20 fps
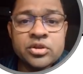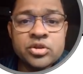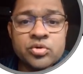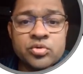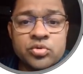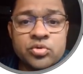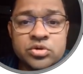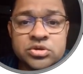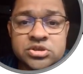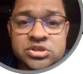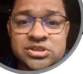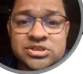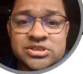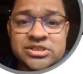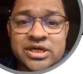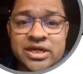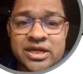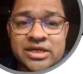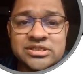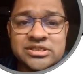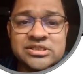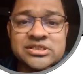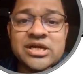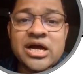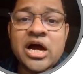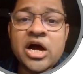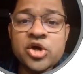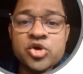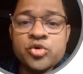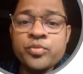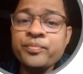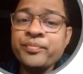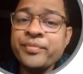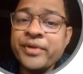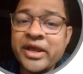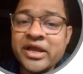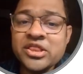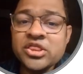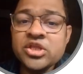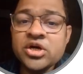The questions arises how you
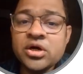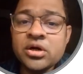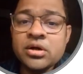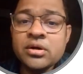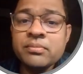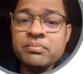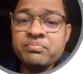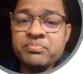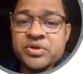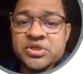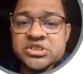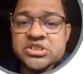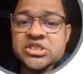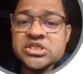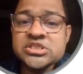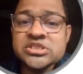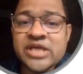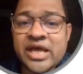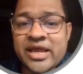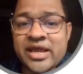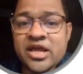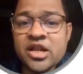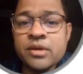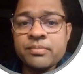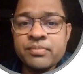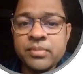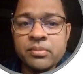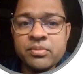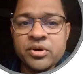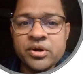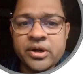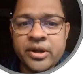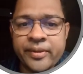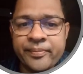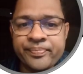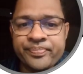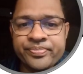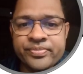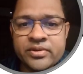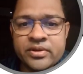break the vicious cycle of
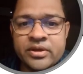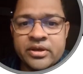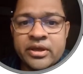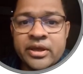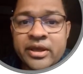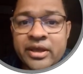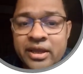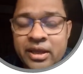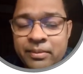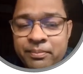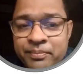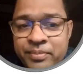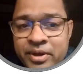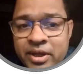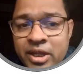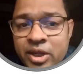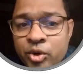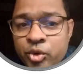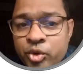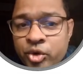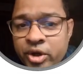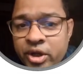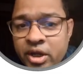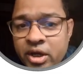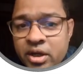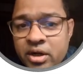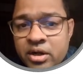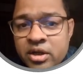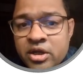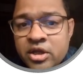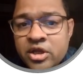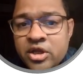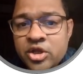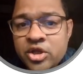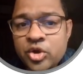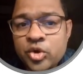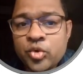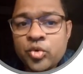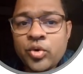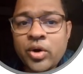poverty. Everywhere
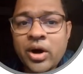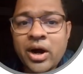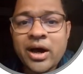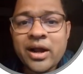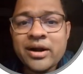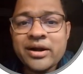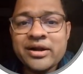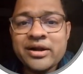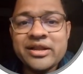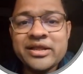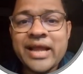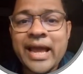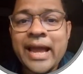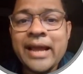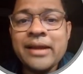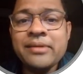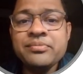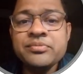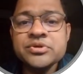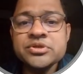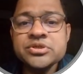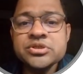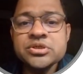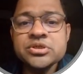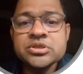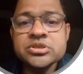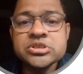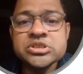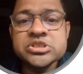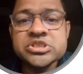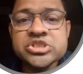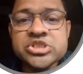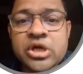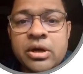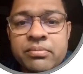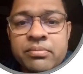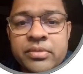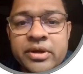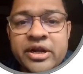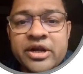you have derived
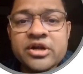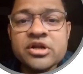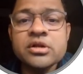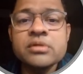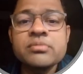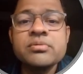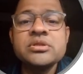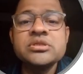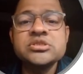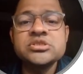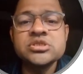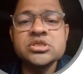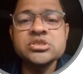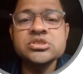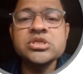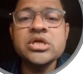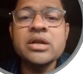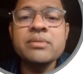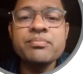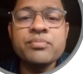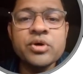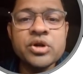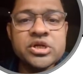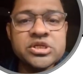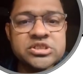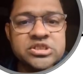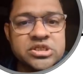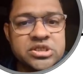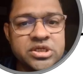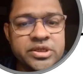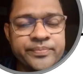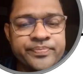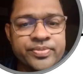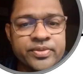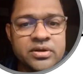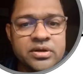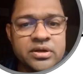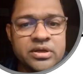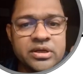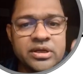some interventions and policy
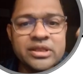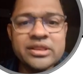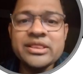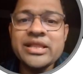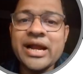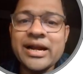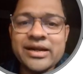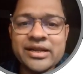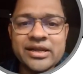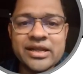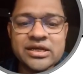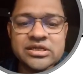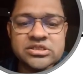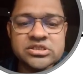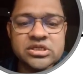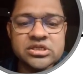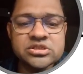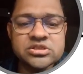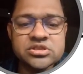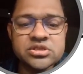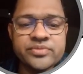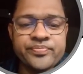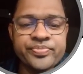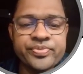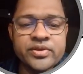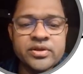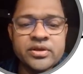in that directions.